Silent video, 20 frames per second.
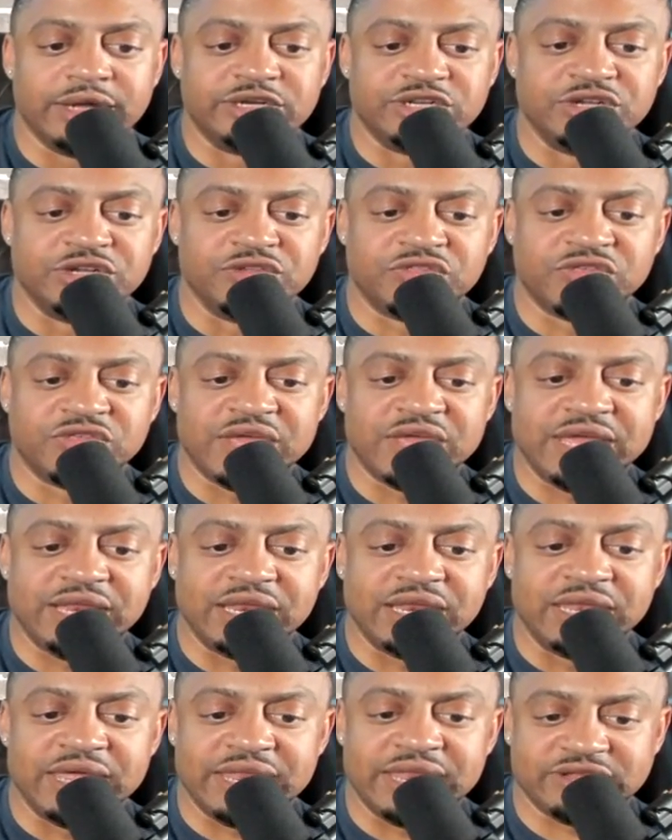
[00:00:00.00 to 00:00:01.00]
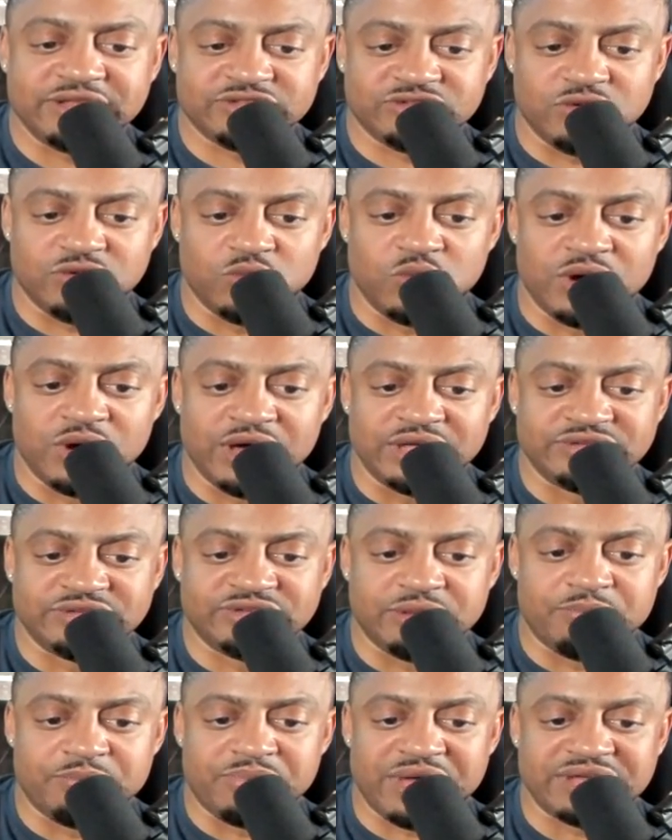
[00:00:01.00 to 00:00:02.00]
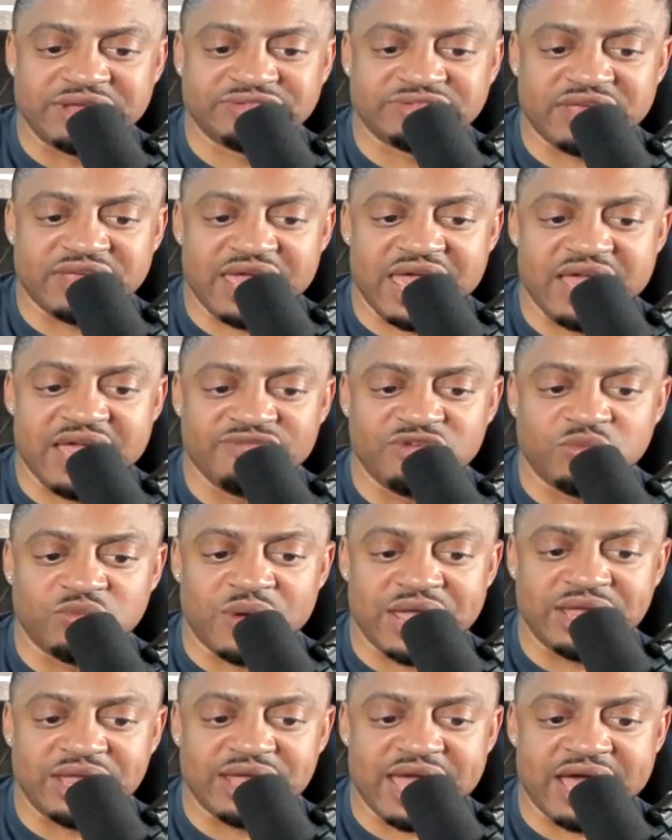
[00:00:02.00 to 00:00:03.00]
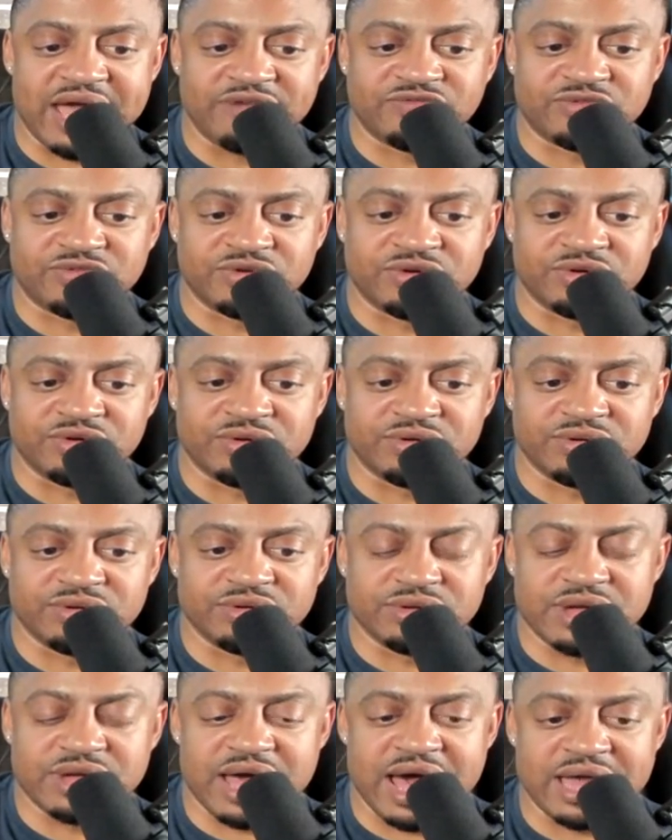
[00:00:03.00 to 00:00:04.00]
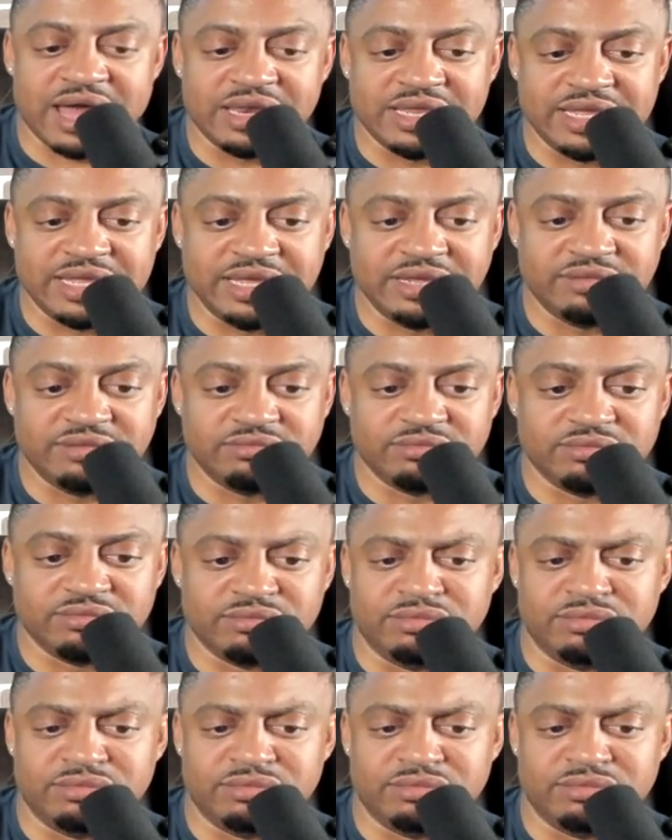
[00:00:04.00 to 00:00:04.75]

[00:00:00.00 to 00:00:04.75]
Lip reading: Do you think Lennox was the best heavyweight after Ali?